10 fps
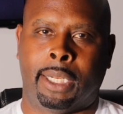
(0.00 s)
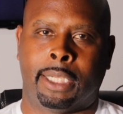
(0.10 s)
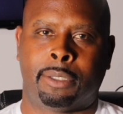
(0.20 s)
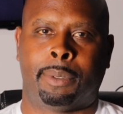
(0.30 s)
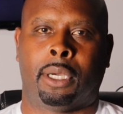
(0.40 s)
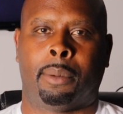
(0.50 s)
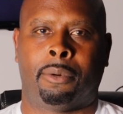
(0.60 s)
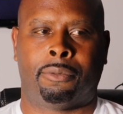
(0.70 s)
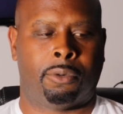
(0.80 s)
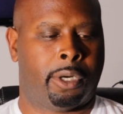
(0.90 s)
SBR
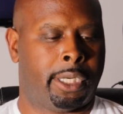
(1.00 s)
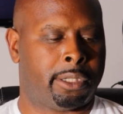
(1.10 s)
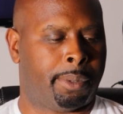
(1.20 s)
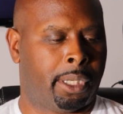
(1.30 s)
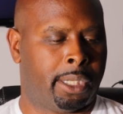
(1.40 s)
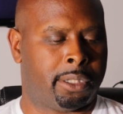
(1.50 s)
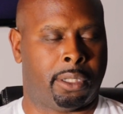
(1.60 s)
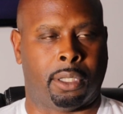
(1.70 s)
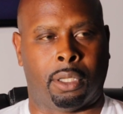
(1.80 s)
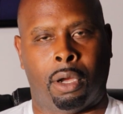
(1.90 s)
before is because of
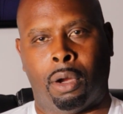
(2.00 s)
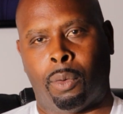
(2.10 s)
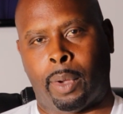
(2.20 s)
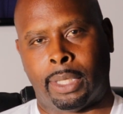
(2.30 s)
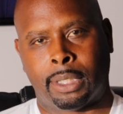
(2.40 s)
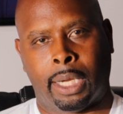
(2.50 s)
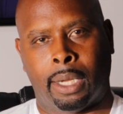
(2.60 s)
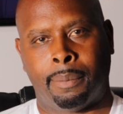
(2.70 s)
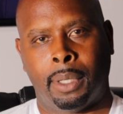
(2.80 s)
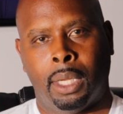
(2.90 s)
the long wait
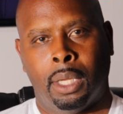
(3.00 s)
time.